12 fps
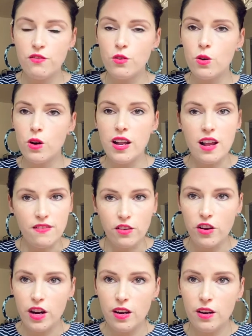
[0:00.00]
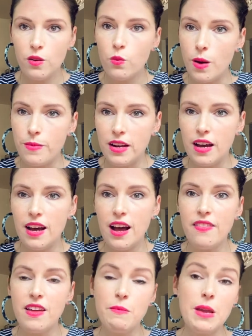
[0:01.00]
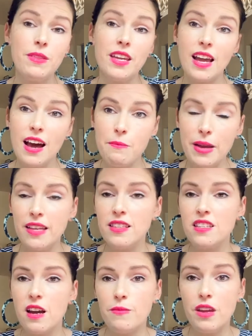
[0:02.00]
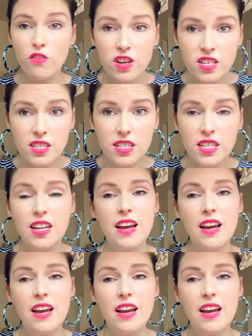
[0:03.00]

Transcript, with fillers: for an evergreen webinar and then maybe they can't make the time they registered.